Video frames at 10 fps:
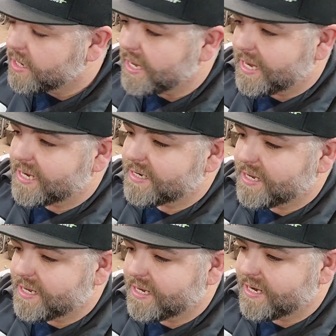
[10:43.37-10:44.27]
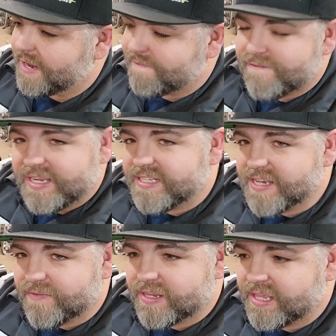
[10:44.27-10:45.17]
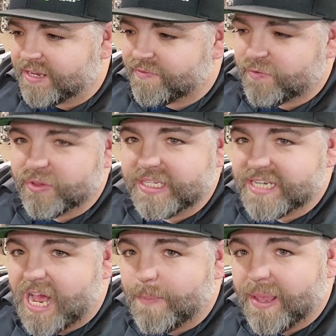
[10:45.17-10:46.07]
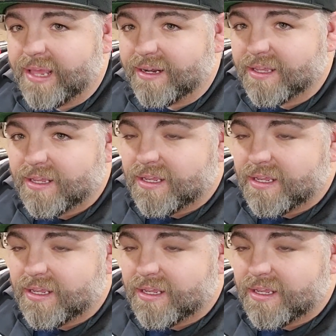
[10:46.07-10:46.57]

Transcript: and feeds everything for the top end.